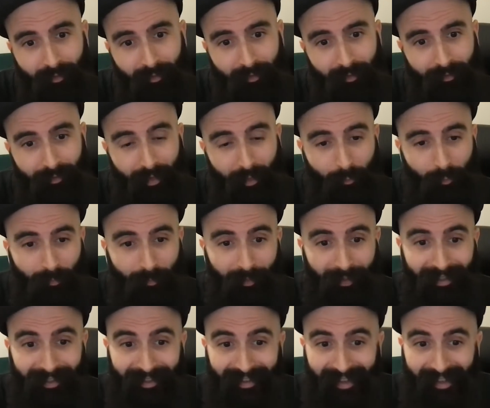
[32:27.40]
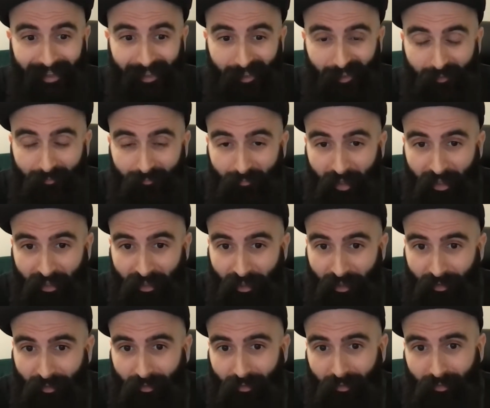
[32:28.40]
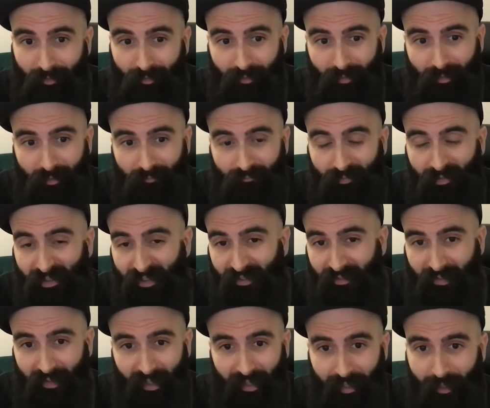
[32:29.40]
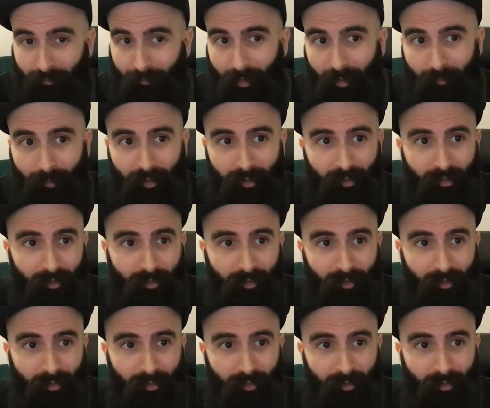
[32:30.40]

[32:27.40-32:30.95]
then I was playing an A major, 6-9 maybe,